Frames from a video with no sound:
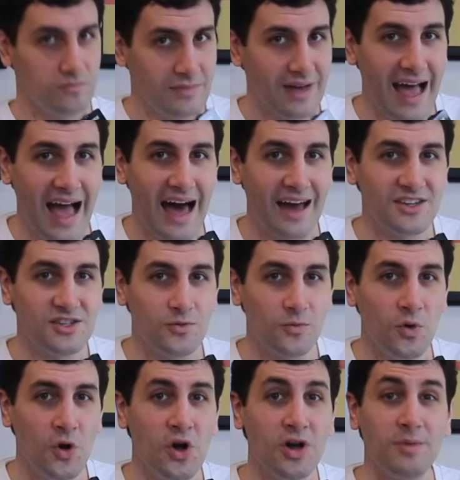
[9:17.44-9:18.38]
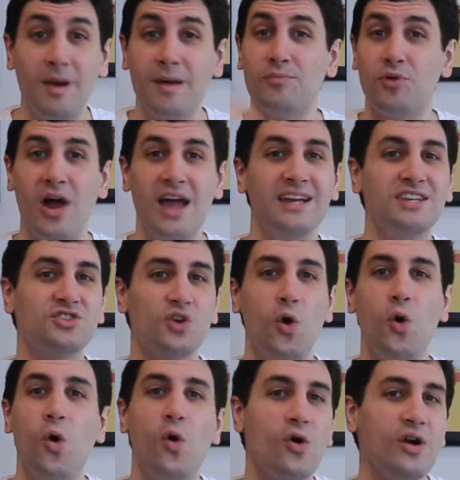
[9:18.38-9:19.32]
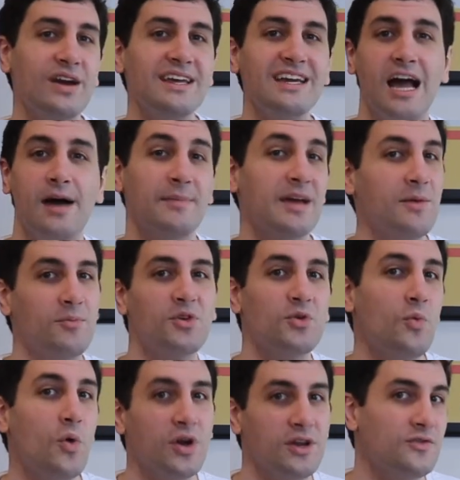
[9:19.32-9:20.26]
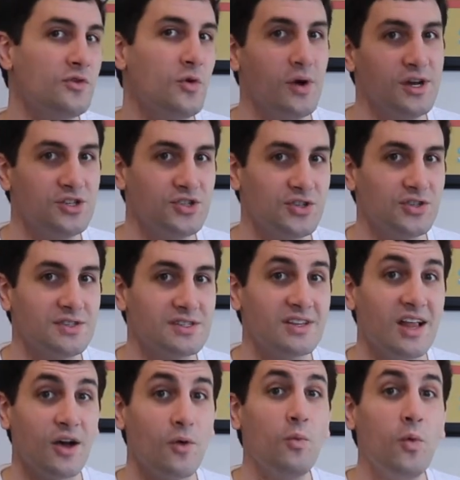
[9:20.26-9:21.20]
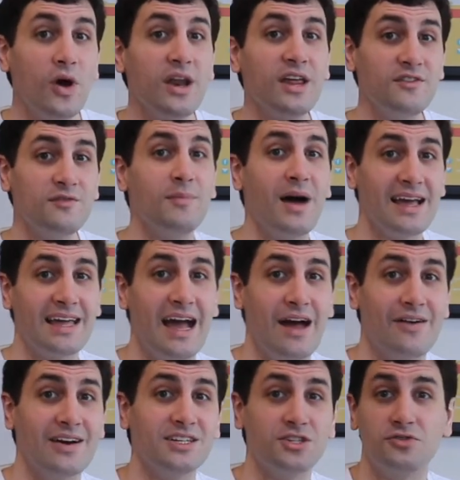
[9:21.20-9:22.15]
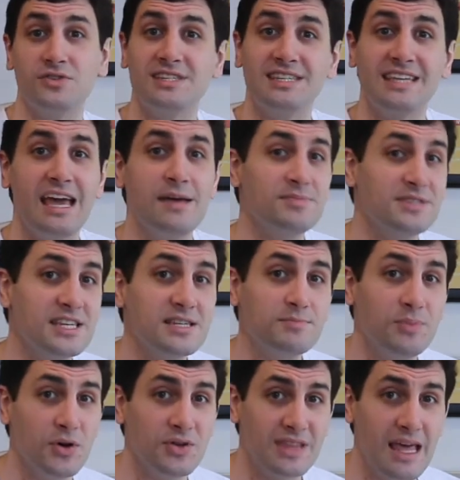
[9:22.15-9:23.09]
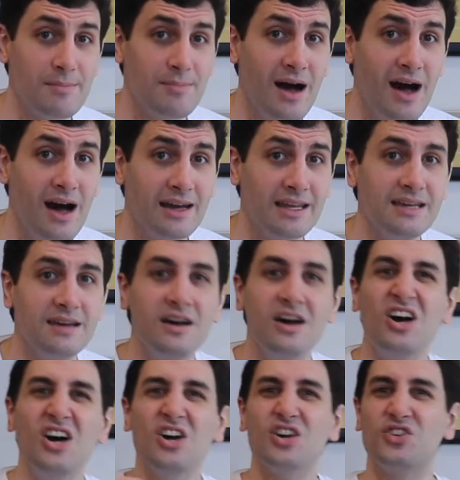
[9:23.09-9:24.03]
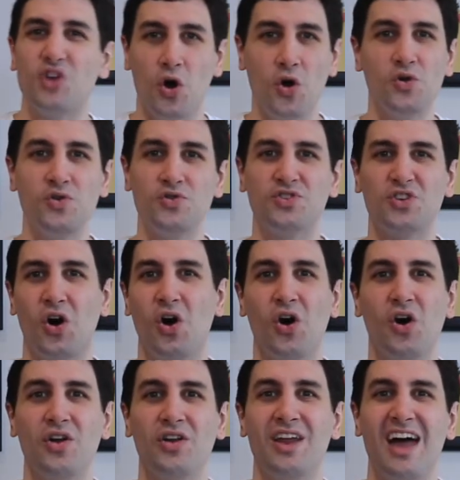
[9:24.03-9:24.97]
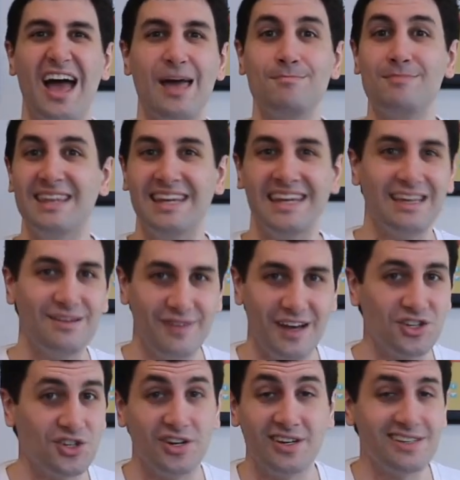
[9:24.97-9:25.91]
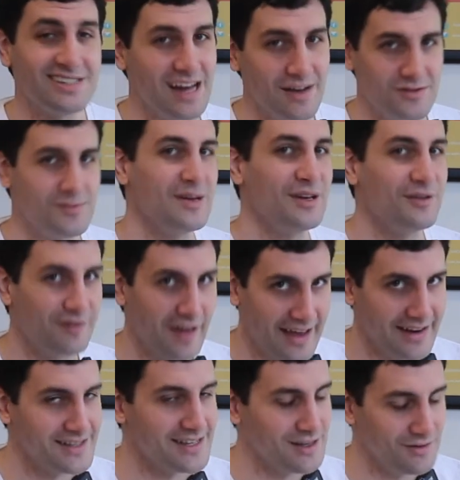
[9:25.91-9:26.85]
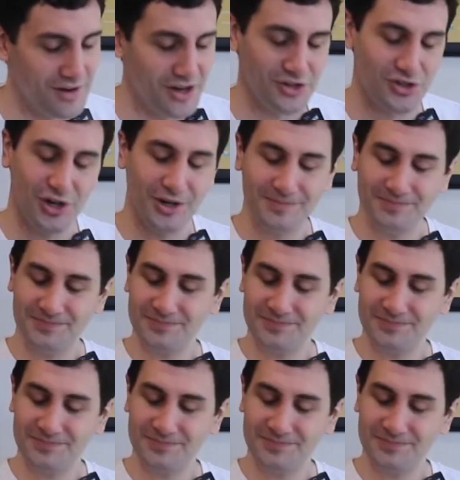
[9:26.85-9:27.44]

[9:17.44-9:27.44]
how does it work? My brain is already coming up with what if questions. Like, what if my character escapes this birthday party, goes on a mini adventure. It doesn't have to be a fantasy adventure.